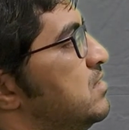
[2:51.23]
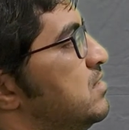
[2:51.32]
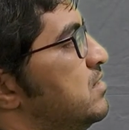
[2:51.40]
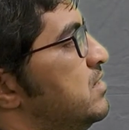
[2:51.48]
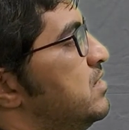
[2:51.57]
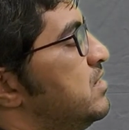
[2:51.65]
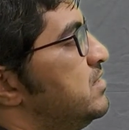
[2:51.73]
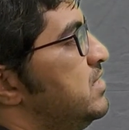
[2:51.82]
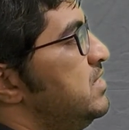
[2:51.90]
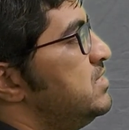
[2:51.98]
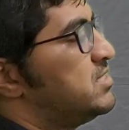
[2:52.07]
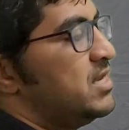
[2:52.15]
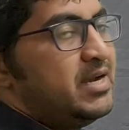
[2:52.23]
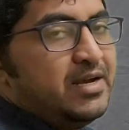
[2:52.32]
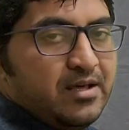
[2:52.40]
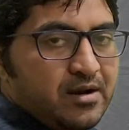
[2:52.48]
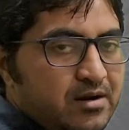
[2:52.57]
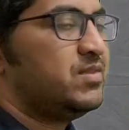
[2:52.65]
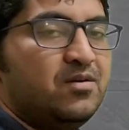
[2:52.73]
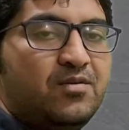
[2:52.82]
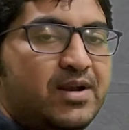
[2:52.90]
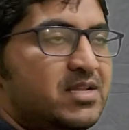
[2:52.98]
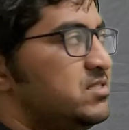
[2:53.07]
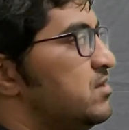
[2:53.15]
near the cylinder.
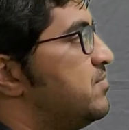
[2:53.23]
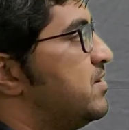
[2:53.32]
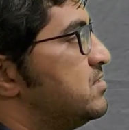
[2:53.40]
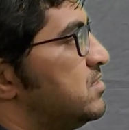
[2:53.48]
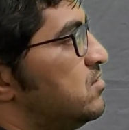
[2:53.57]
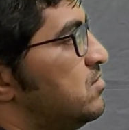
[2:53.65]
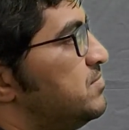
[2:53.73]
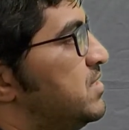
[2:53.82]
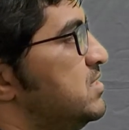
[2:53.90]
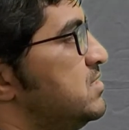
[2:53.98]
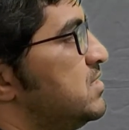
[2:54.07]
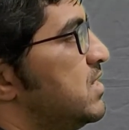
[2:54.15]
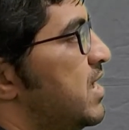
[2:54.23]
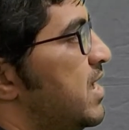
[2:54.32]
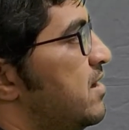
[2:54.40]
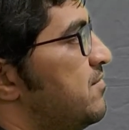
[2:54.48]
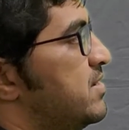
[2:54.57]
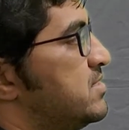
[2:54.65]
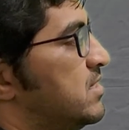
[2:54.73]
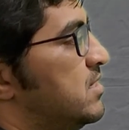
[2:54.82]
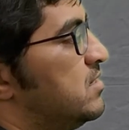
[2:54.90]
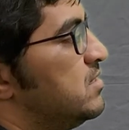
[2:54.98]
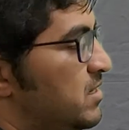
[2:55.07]
What is the function of this air vessel?